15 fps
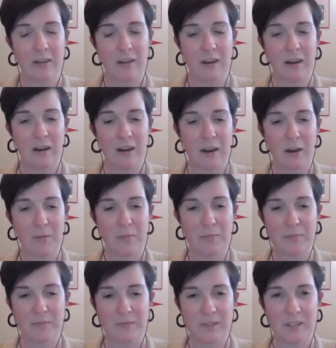
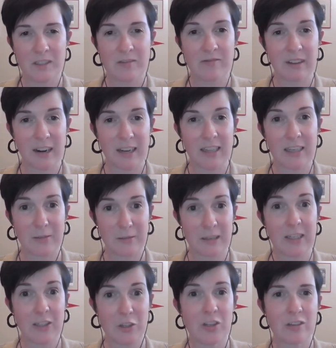to finally
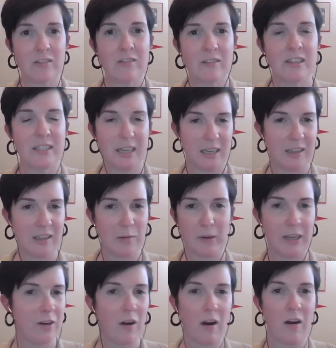reach the day that we
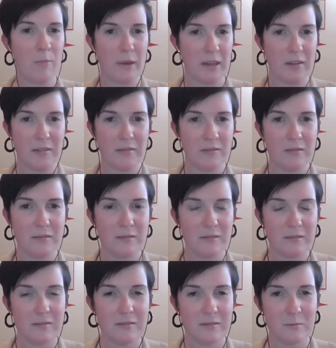had all been
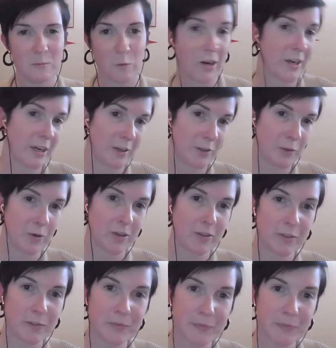working towards.